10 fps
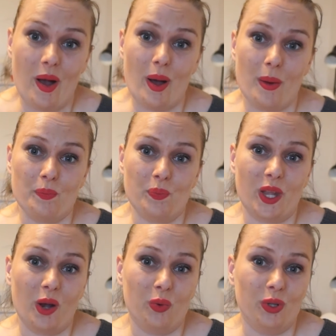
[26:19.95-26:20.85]
Um,
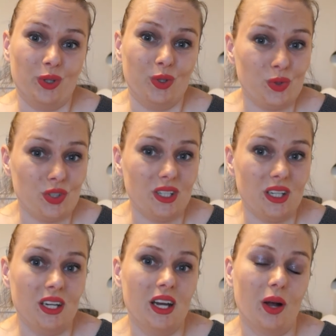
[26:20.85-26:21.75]
I will use it,
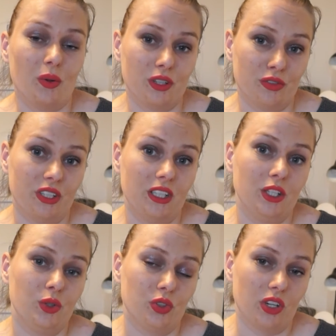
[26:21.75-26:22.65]
I'll definitely
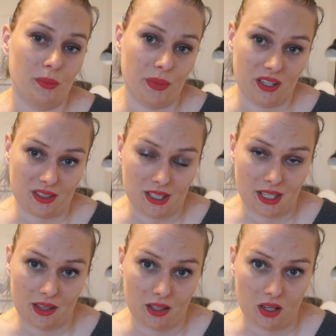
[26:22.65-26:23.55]
use it up because I
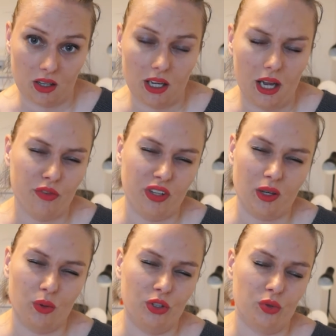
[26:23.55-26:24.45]
like the color. I think
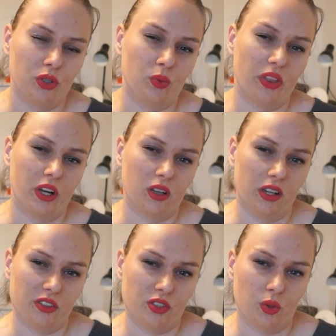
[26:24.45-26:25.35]
I will use it with a
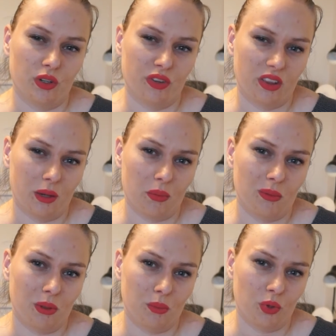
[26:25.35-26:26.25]
glass too, I think that
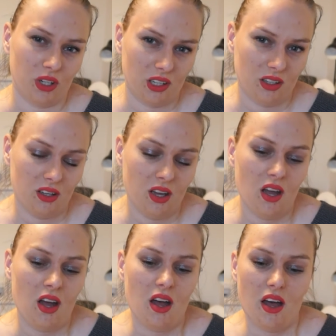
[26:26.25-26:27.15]
might be pretty.
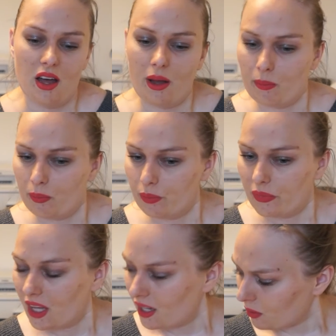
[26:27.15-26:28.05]
Um,
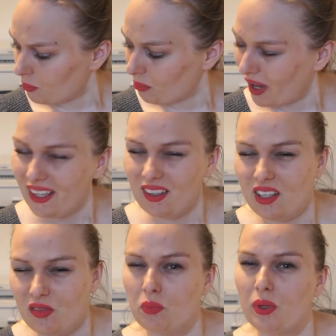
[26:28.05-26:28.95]
and I might
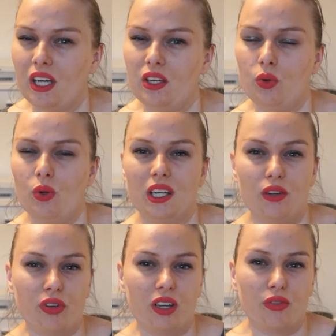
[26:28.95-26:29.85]
even buy a new one
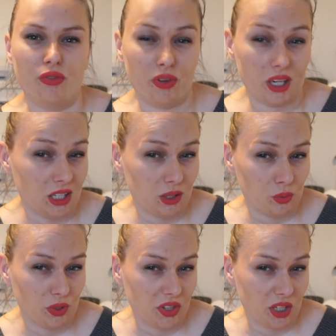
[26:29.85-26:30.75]
if I find
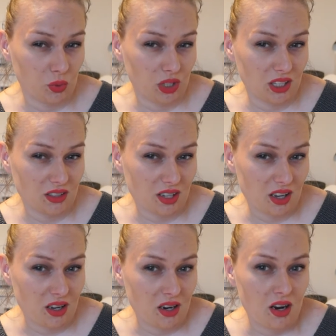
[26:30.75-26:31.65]
out what the ingredients
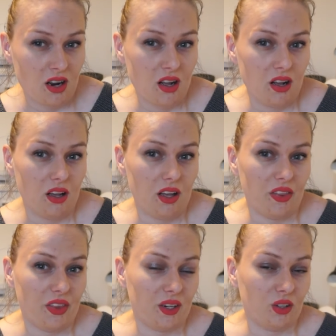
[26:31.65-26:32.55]
are
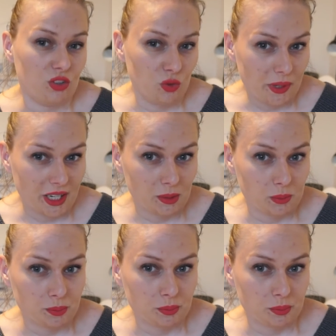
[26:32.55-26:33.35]
and they're not too bad.